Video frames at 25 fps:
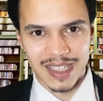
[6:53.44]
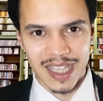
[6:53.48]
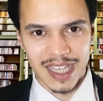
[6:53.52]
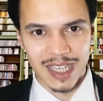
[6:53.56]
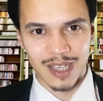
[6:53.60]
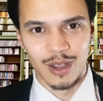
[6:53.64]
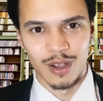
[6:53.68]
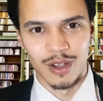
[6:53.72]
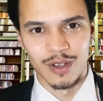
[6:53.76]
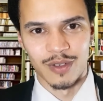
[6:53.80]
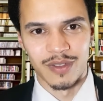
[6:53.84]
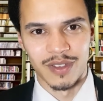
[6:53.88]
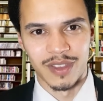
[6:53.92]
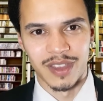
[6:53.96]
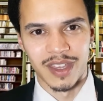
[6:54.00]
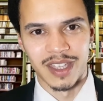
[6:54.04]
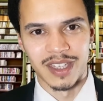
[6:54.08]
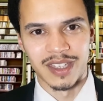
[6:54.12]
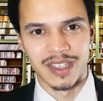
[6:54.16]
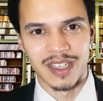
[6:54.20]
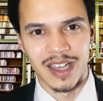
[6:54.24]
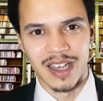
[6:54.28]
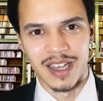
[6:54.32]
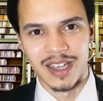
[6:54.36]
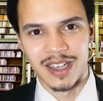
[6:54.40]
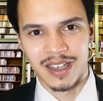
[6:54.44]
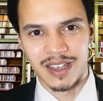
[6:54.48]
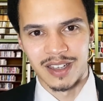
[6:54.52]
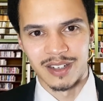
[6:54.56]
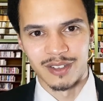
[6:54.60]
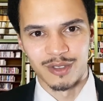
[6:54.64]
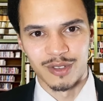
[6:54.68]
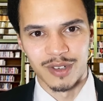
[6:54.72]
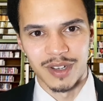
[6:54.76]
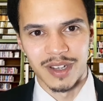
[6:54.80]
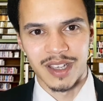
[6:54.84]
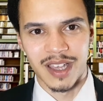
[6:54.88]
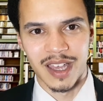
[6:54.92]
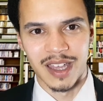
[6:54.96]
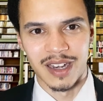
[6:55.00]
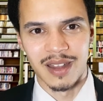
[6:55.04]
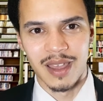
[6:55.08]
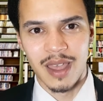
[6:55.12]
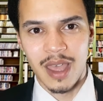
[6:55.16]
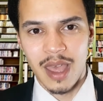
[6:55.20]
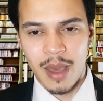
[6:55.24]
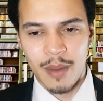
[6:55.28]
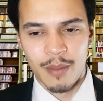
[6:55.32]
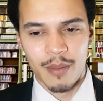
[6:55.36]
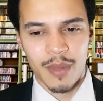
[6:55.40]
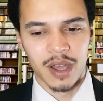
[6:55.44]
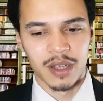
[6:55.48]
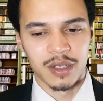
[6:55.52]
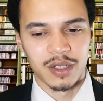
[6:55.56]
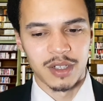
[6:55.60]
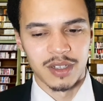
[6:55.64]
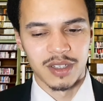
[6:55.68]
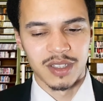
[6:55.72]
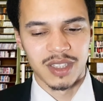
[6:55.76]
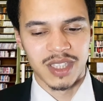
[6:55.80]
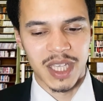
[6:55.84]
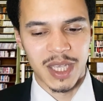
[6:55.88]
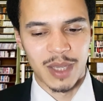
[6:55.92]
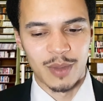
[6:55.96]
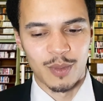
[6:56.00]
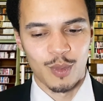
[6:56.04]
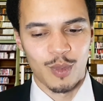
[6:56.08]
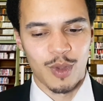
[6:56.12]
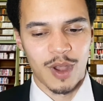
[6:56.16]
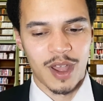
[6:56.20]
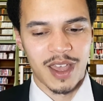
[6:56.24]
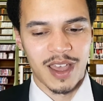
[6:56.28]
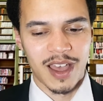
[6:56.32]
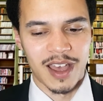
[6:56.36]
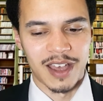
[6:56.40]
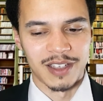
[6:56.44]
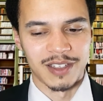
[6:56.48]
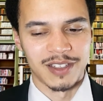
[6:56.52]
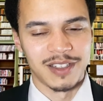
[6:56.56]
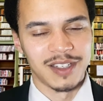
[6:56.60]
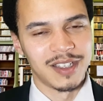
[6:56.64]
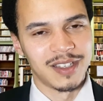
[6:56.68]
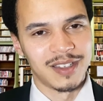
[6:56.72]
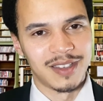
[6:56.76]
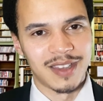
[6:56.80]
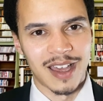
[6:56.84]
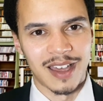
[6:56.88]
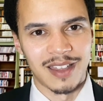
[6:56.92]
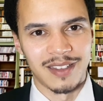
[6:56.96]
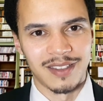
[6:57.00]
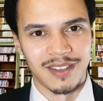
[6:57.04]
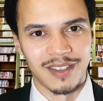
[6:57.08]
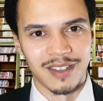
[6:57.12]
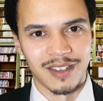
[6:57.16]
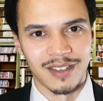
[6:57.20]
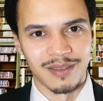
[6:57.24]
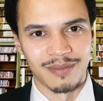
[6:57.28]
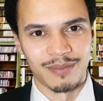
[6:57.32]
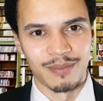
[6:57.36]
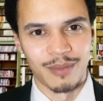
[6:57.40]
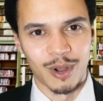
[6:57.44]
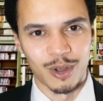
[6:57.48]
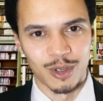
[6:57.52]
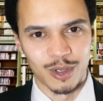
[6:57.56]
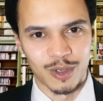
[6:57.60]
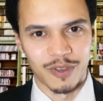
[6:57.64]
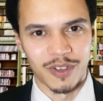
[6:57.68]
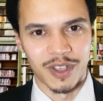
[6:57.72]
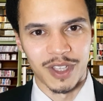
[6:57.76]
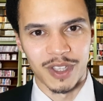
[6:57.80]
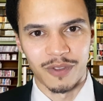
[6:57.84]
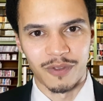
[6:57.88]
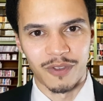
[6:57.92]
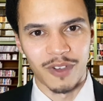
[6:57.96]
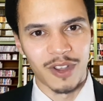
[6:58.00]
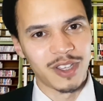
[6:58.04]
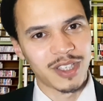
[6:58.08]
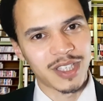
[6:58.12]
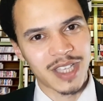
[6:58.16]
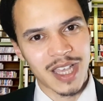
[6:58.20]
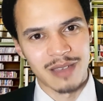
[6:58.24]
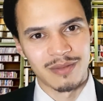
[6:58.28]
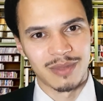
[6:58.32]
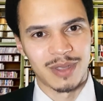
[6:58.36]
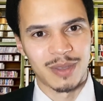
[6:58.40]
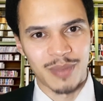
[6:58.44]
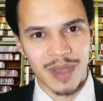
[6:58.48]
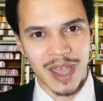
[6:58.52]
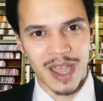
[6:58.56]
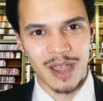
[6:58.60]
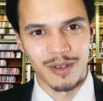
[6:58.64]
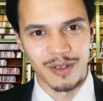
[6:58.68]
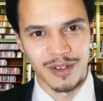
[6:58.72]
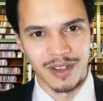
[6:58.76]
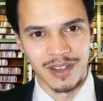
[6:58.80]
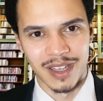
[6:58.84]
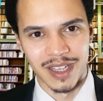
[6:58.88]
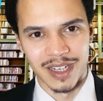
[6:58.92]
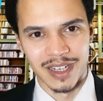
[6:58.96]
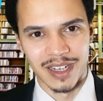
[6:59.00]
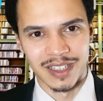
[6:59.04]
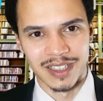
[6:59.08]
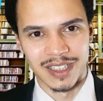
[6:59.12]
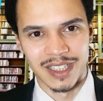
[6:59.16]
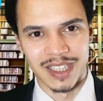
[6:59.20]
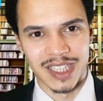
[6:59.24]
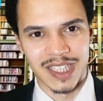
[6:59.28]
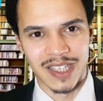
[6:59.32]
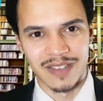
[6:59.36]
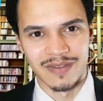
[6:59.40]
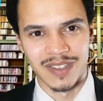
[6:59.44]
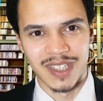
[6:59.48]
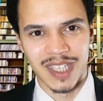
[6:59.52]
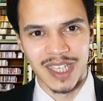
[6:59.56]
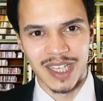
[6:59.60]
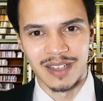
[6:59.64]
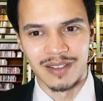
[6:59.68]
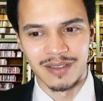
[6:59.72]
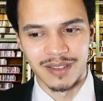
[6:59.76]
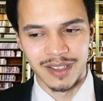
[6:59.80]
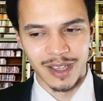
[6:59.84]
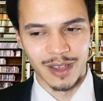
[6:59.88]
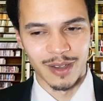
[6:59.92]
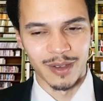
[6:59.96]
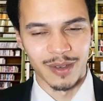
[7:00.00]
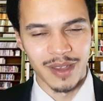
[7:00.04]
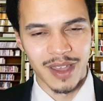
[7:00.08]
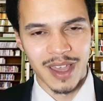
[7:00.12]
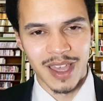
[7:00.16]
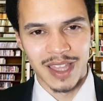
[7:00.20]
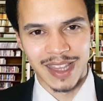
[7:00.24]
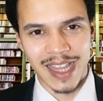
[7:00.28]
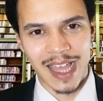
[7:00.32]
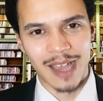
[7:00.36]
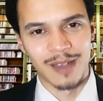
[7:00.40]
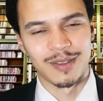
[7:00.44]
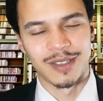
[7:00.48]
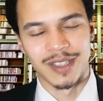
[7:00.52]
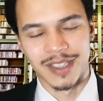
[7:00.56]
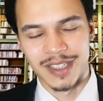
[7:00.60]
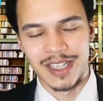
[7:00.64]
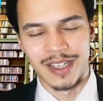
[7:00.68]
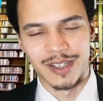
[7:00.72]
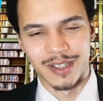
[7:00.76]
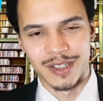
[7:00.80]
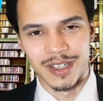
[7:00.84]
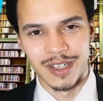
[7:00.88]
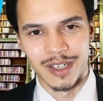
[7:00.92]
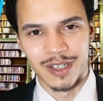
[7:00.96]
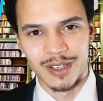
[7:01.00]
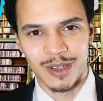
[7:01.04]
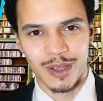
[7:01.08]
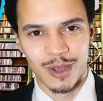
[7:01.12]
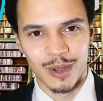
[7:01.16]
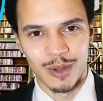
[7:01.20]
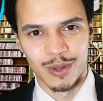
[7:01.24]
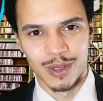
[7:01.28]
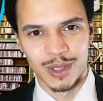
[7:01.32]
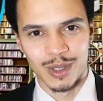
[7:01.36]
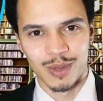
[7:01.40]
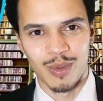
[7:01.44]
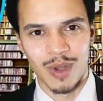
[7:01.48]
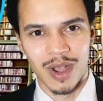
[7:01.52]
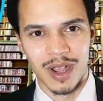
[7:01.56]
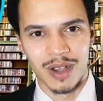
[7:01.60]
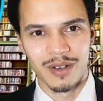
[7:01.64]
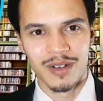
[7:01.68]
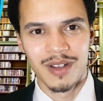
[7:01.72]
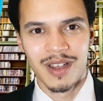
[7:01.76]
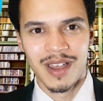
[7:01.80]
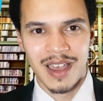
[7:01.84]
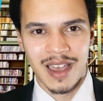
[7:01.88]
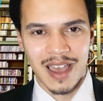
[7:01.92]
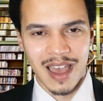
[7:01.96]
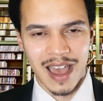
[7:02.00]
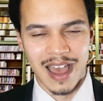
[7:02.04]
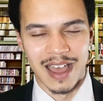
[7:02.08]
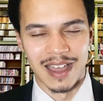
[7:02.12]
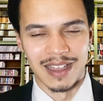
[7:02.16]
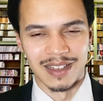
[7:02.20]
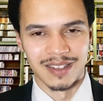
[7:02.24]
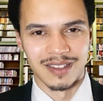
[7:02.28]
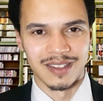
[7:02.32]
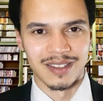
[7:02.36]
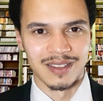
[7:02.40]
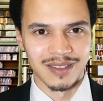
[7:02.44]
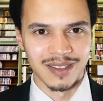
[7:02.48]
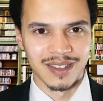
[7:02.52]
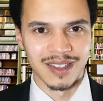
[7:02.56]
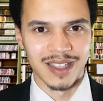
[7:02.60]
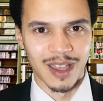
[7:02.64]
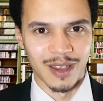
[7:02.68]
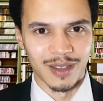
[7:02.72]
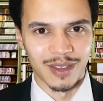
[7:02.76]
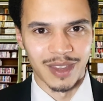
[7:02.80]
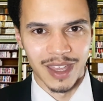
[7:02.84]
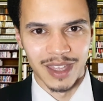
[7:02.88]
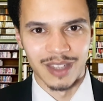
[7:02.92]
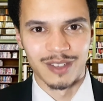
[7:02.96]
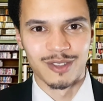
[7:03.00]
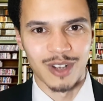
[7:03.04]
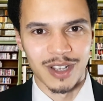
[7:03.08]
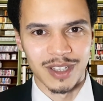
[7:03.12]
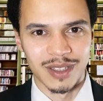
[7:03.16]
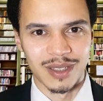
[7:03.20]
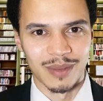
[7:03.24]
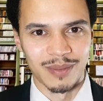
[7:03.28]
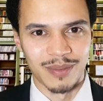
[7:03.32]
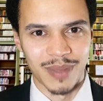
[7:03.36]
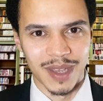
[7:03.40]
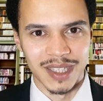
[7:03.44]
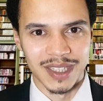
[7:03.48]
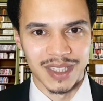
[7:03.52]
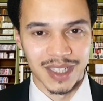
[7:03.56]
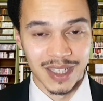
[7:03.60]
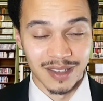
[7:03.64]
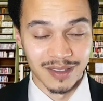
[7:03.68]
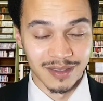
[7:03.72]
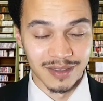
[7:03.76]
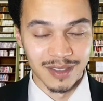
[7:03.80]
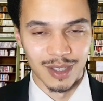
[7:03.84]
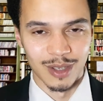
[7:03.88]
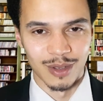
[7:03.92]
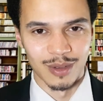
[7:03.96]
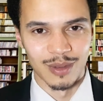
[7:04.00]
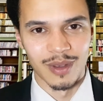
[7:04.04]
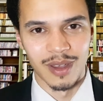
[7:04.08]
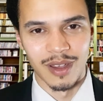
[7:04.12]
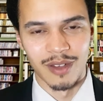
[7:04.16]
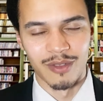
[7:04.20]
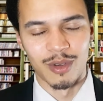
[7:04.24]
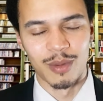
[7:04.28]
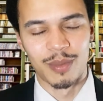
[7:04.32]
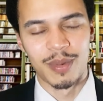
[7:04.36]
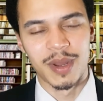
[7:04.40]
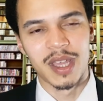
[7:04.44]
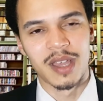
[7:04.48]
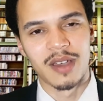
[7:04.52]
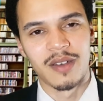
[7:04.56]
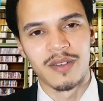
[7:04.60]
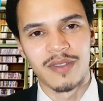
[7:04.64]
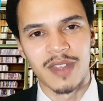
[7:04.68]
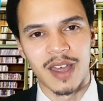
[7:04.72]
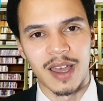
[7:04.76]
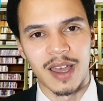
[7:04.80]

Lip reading: take over the entire country again. Much in the same way, actually, that the Bolsheviks first came to power in 1917. That was essentially a coup as well. And they tried to basically do a repeat of